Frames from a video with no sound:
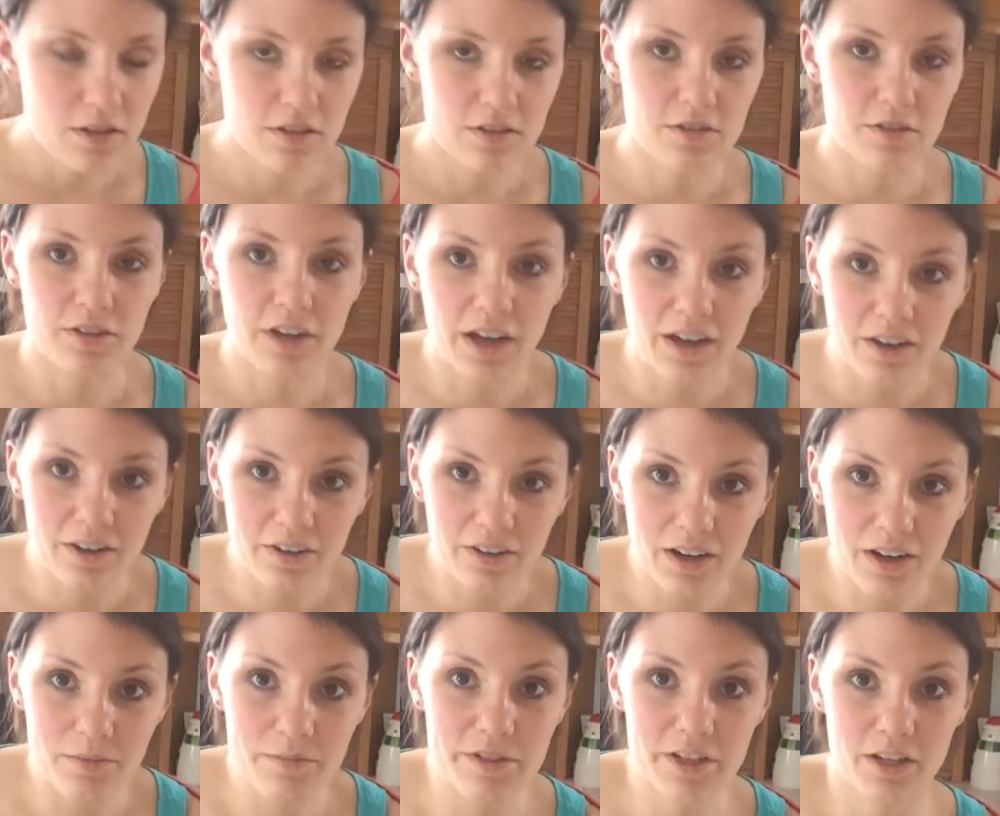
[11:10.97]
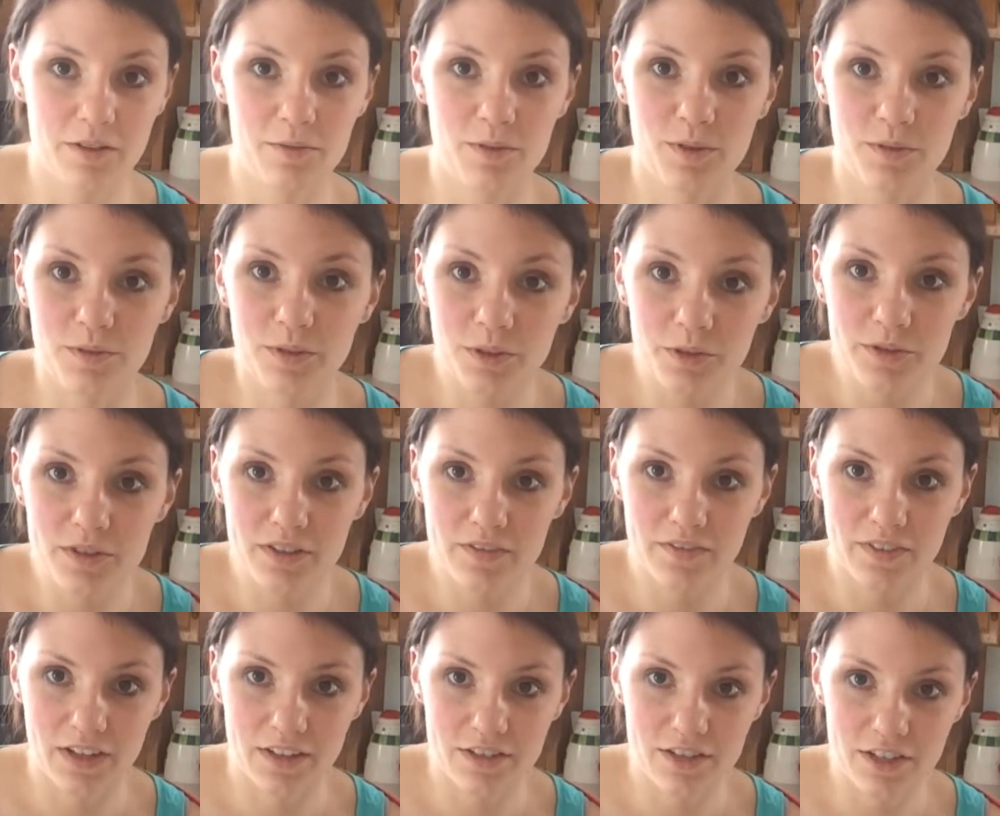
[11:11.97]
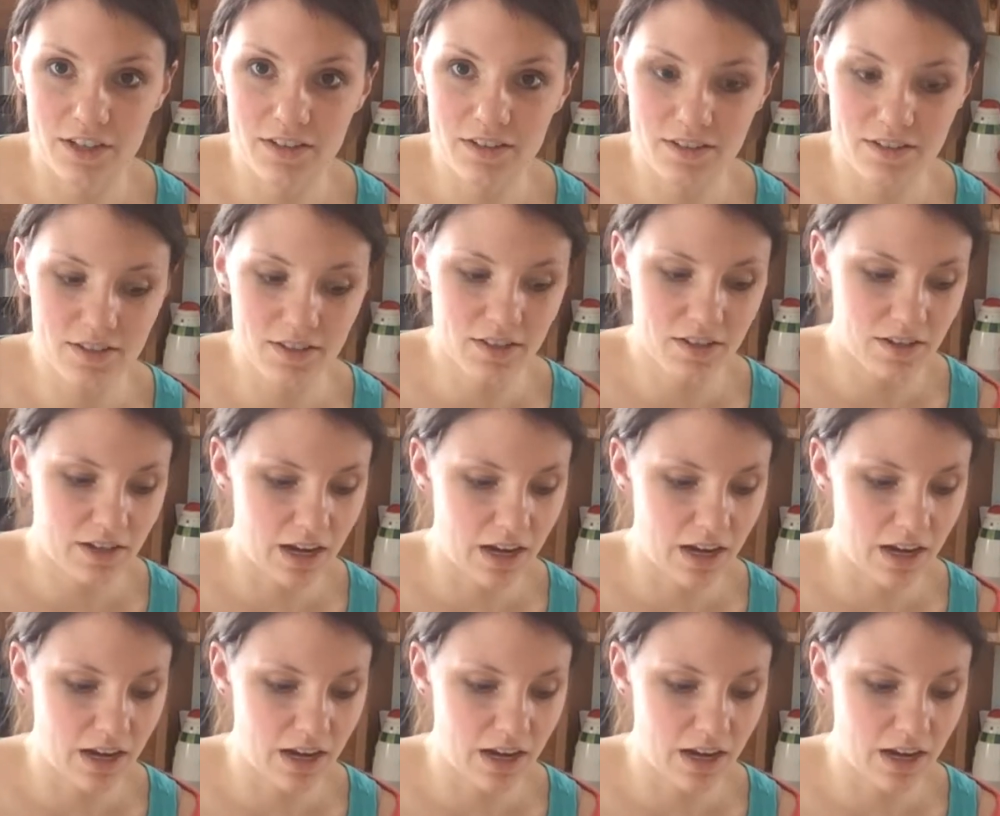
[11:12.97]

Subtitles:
So now I'm done with fruits and veggies.